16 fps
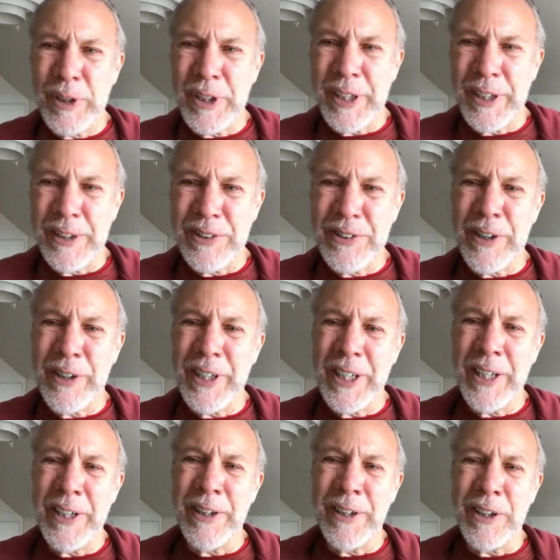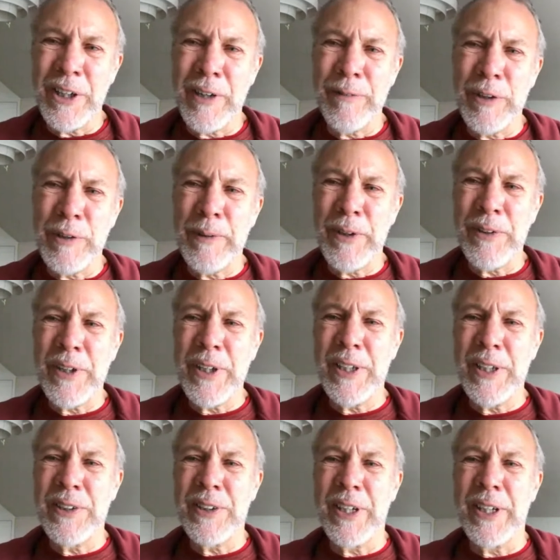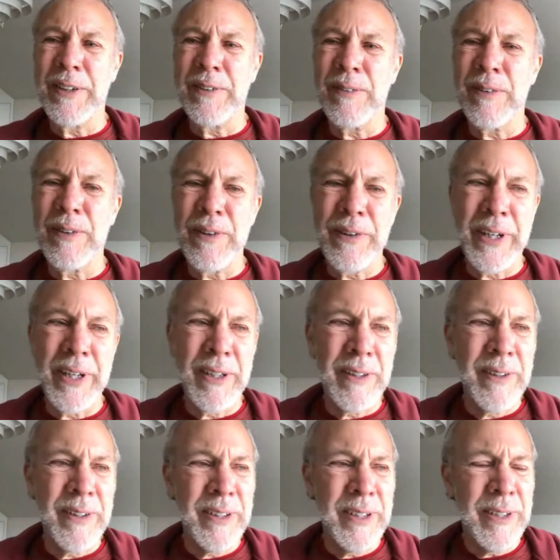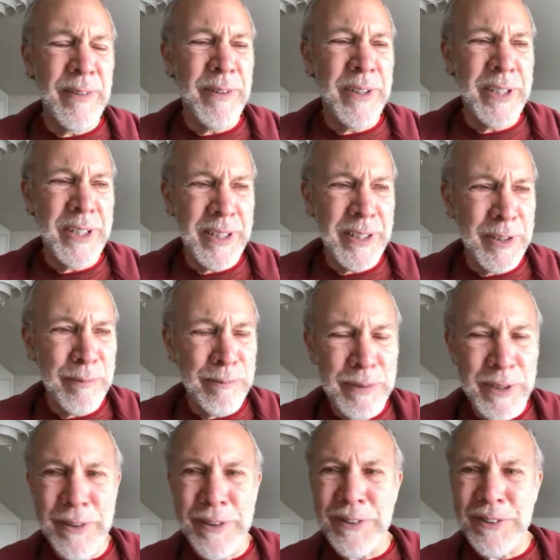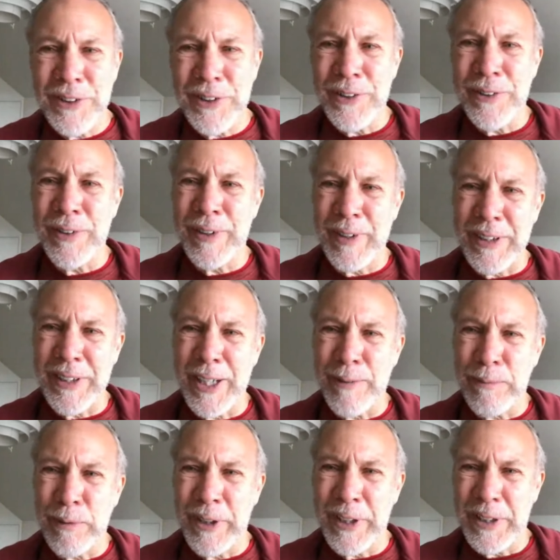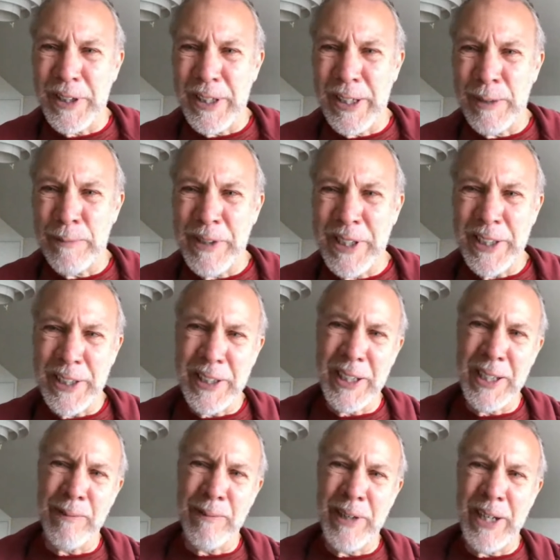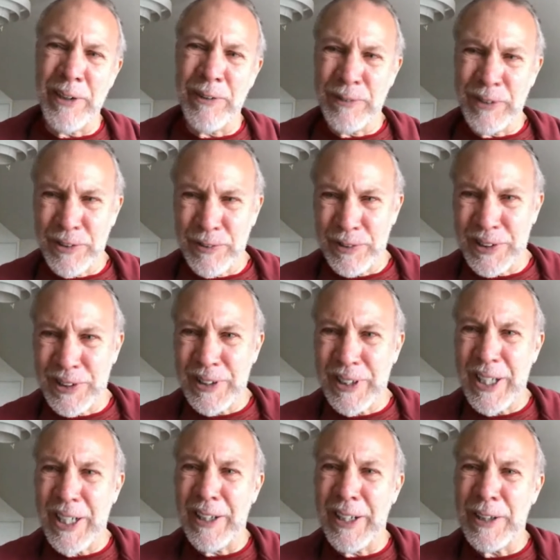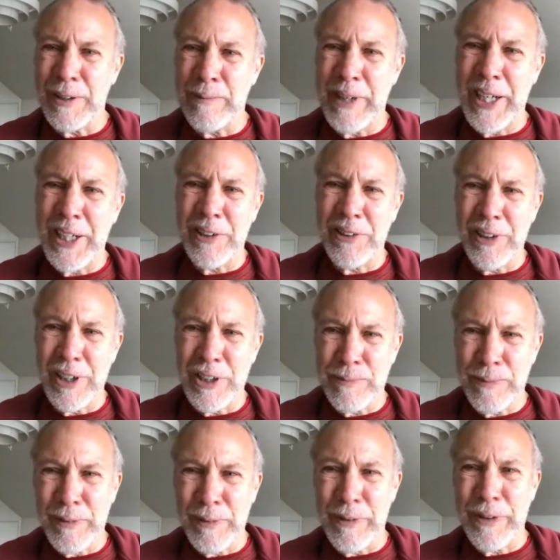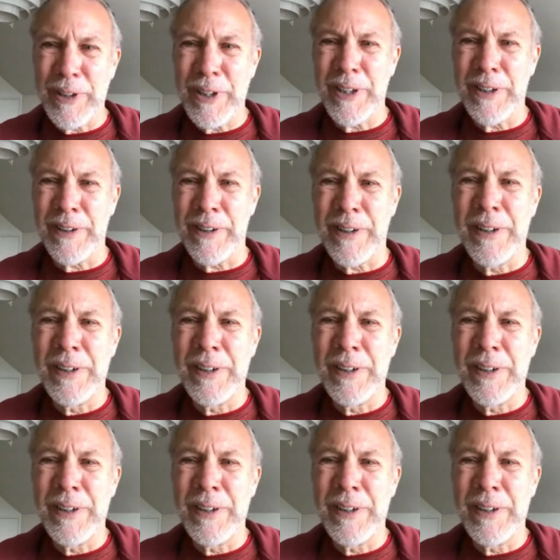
starting in on Garbage Pail Kids, I thought, I want to get a computer too. And at that point, an Amiga came out, which was kind of like a Macintosh, but with color